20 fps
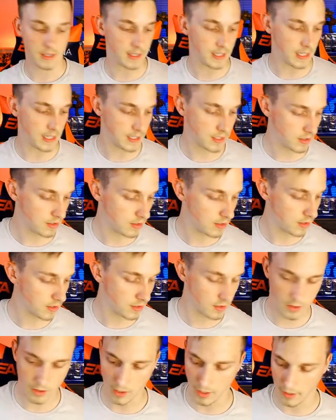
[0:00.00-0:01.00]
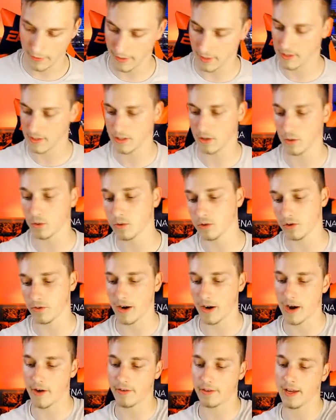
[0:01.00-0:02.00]
Decent. That's an ultra
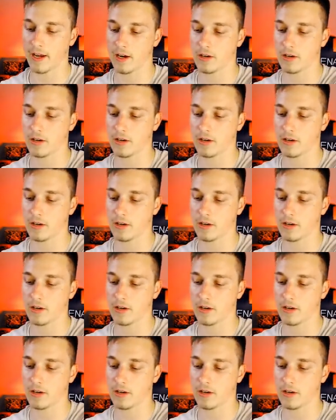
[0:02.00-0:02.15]
rare in the